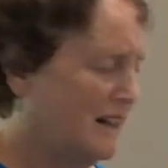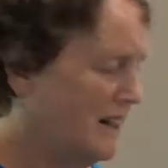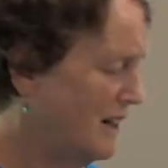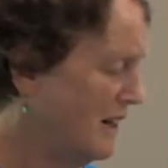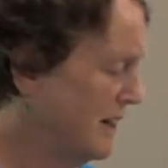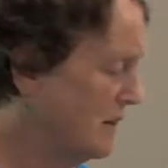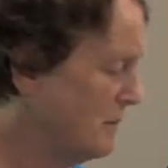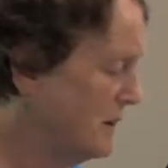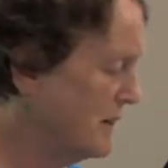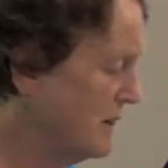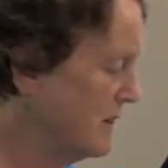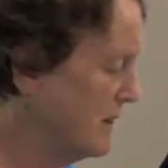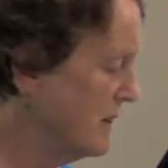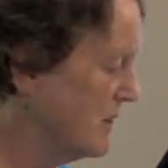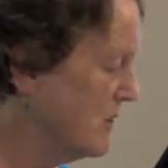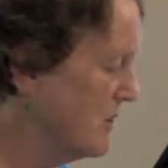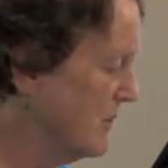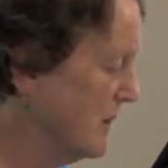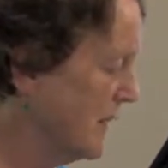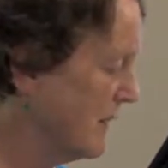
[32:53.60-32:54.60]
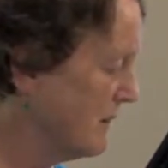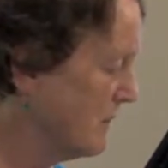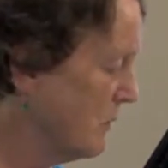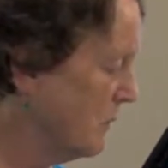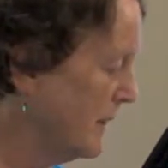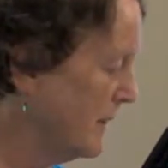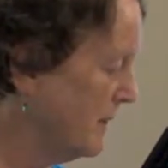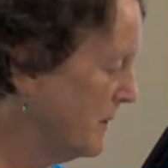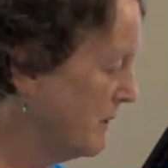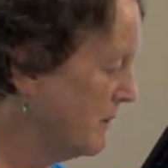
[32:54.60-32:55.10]
Um, we just knew that
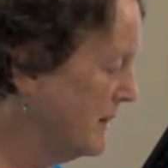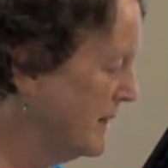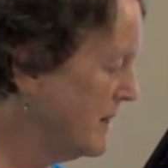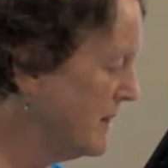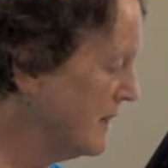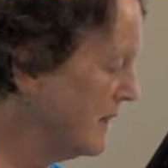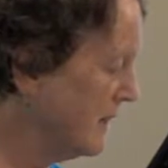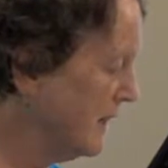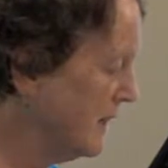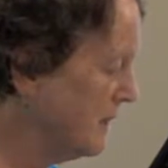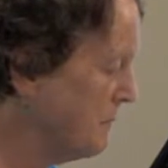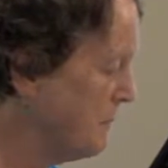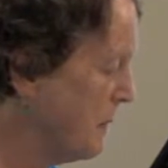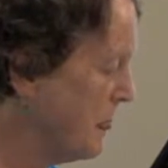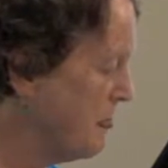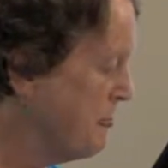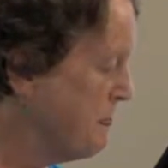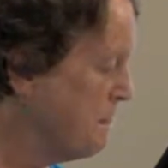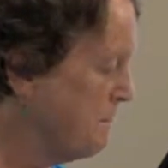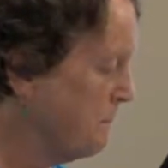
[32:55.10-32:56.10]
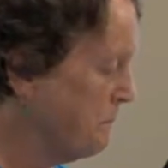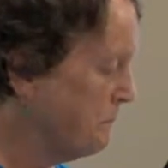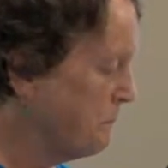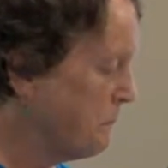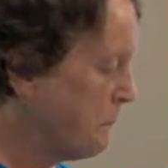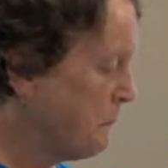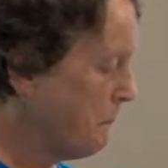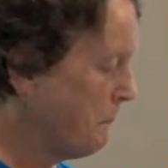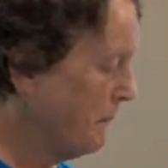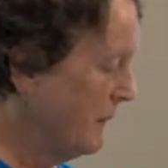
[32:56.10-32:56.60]
quite recently.
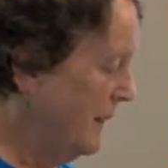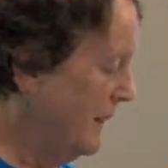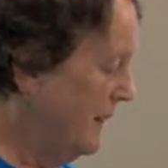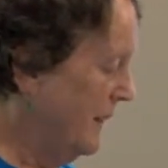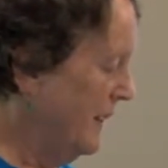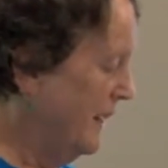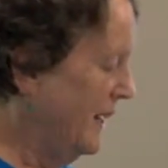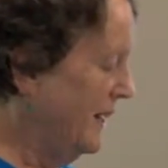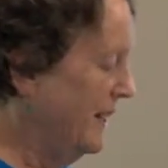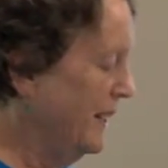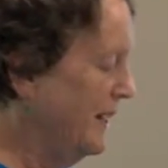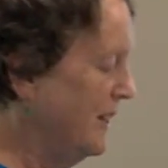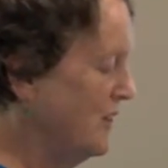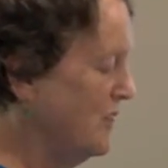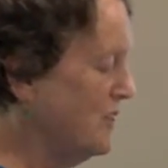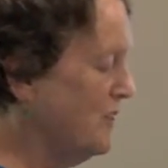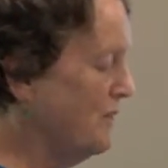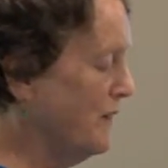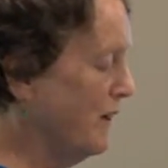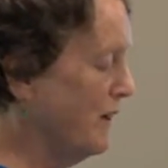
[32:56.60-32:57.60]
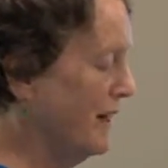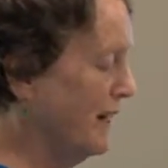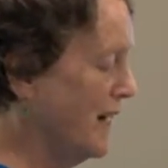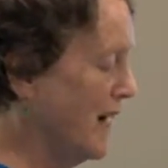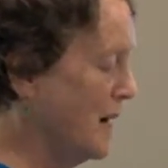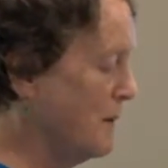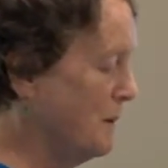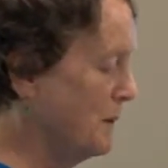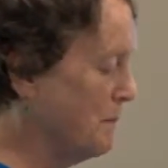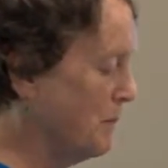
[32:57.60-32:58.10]
And here's a very
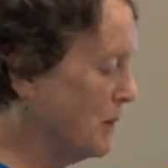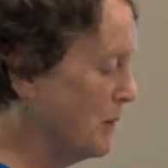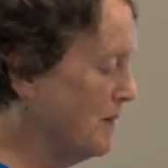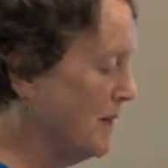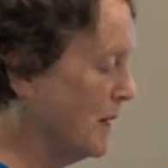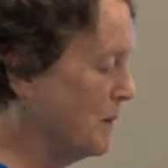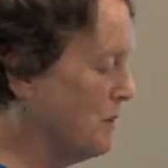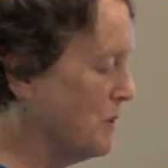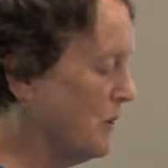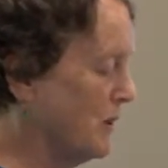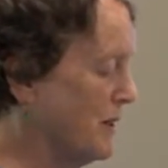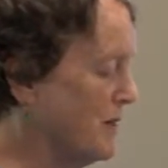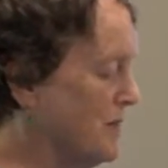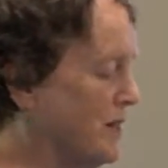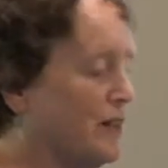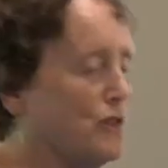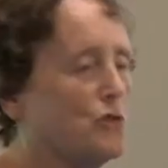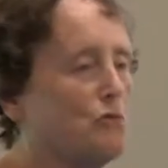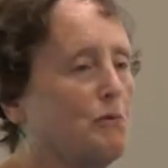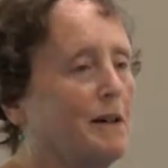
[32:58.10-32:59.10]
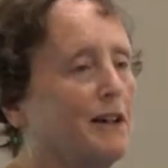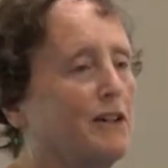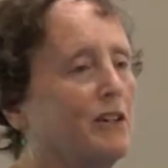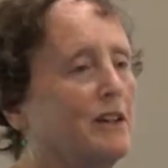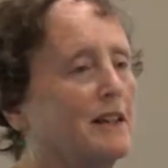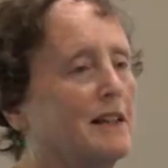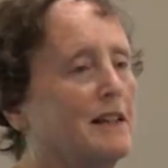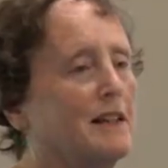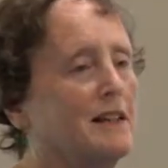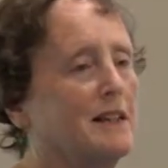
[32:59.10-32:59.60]
common bird that I was going to say is
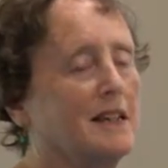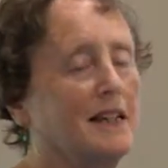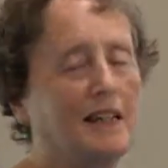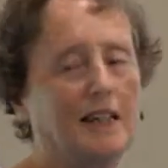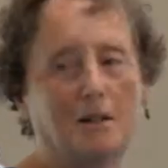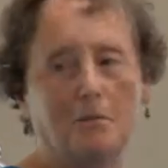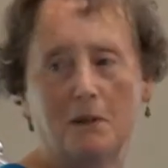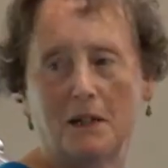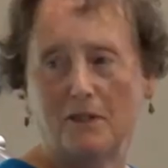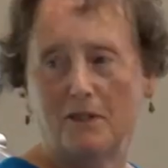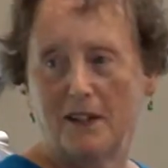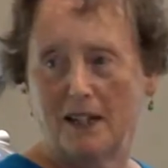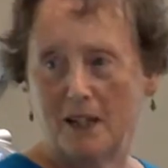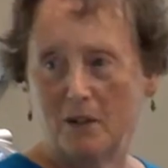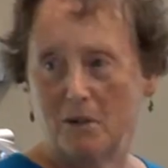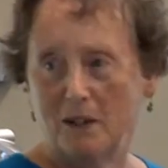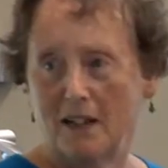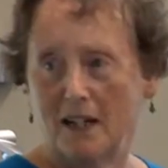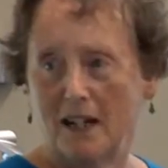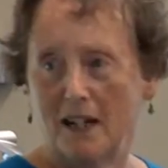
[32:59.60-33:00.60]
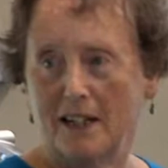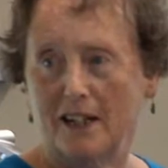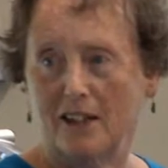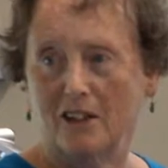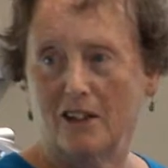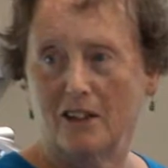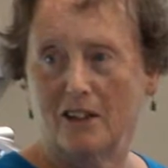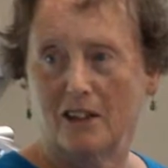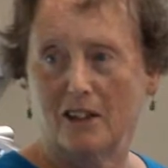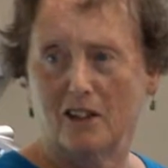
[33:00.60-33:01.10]
rarely seen, but if anyone
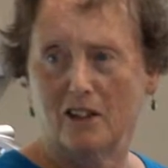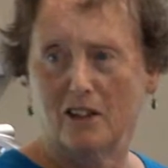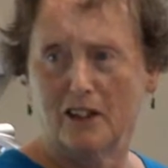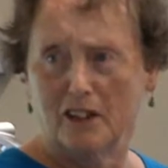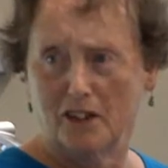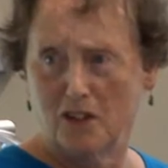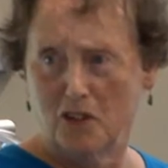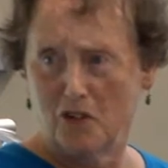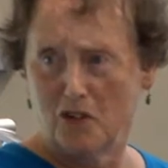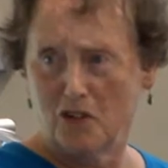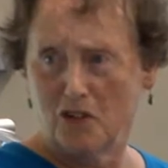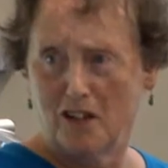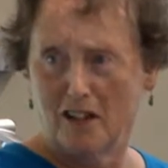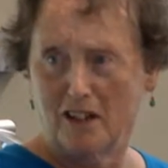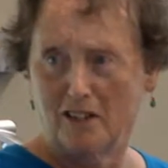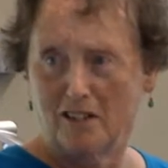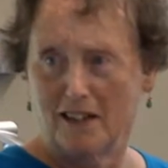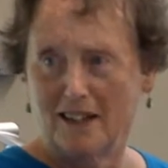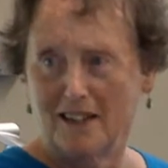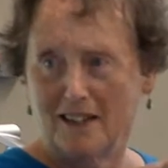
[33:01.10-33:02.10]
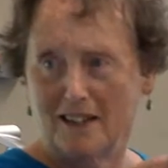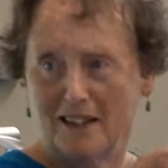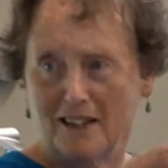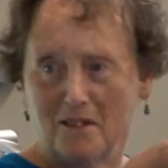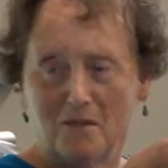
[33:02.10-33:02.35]
here a little and you saw it, right?